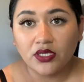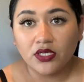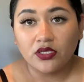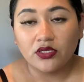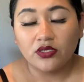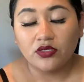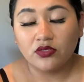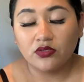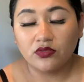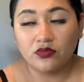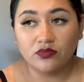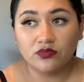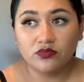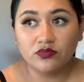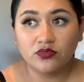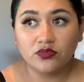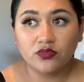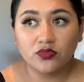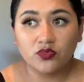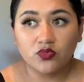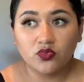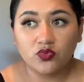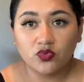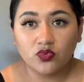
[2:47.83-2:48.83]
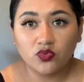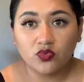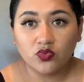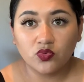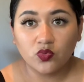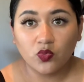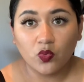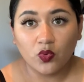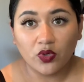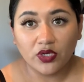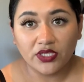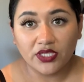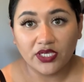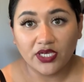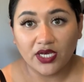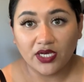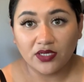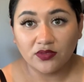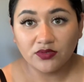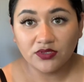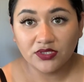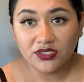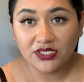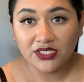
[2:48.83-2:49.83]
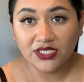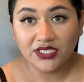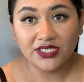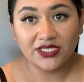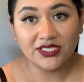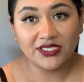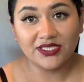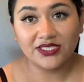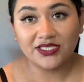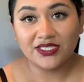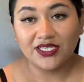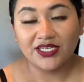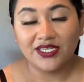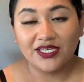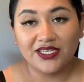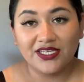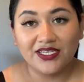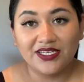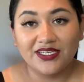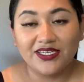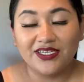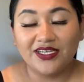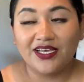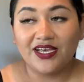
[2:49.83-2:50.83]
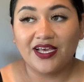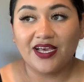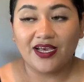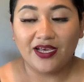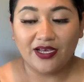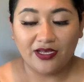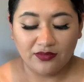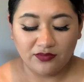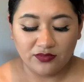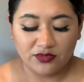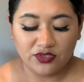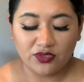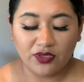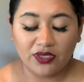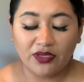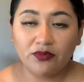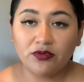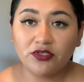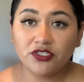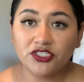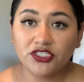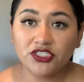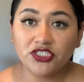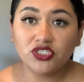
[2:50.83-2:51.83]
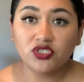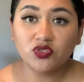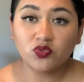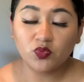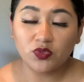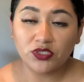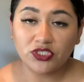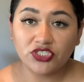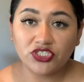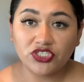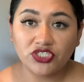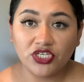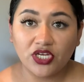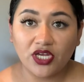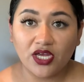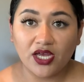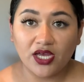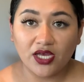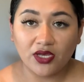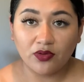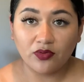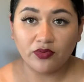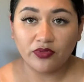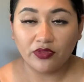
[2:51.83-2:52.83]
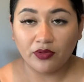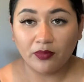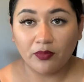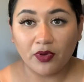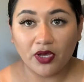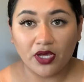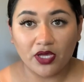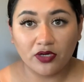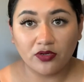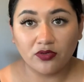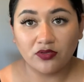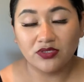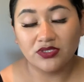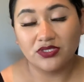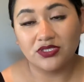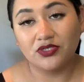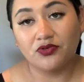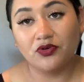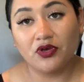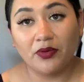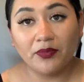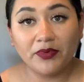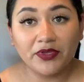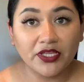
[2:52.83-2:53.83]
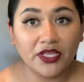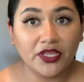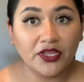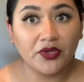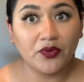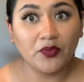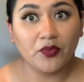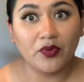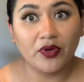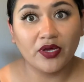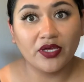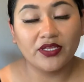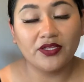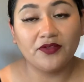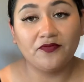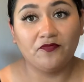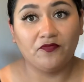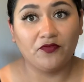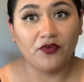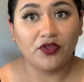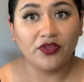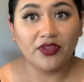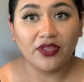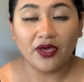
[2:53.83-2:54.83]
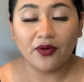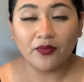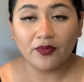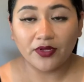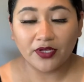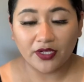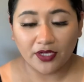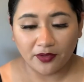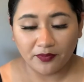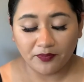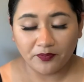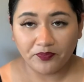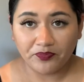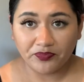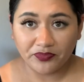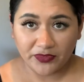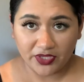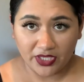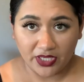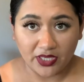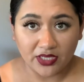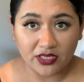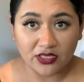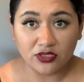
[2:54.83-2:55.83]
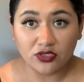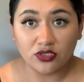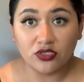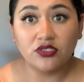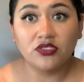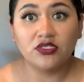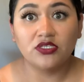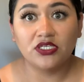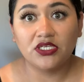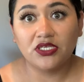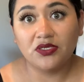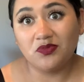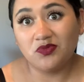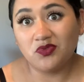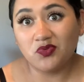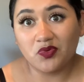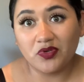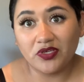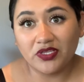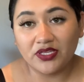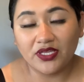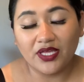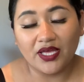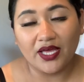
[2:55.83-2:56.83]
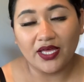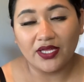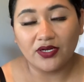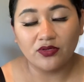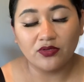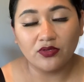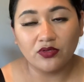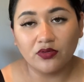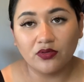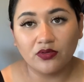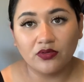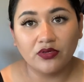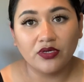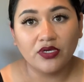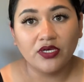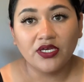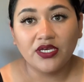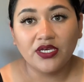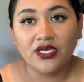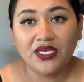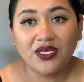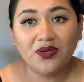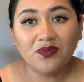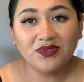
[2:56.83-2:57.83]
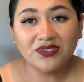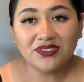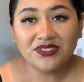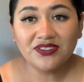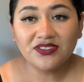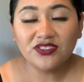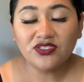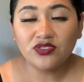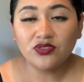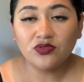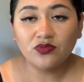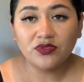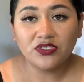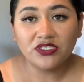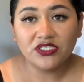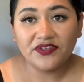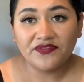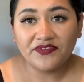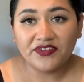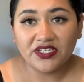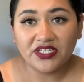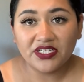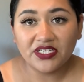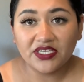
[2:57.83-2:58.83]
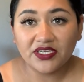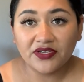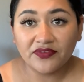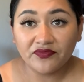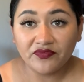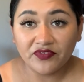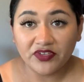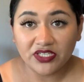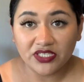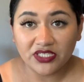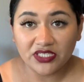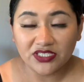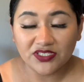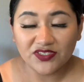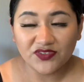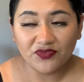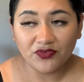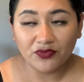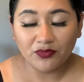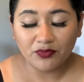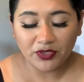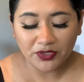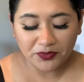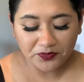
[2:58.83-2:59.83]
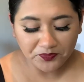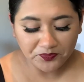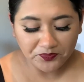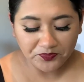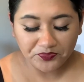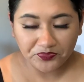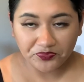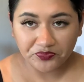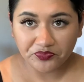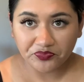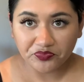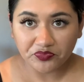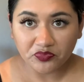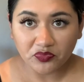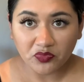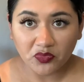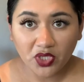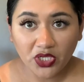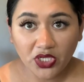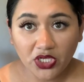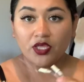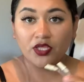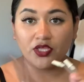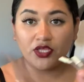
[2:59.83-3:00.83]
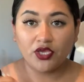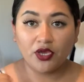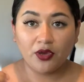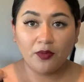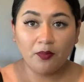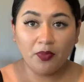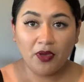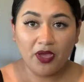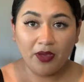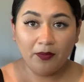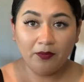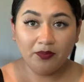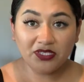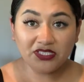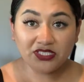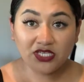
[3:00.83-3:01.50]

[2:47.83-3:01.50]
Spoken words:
20 ounces. So I would just switch out the bottles and grab another one and fill that one up and keep doing that. I don't know. It wasn't too much of an inconvenience for me. Your pump is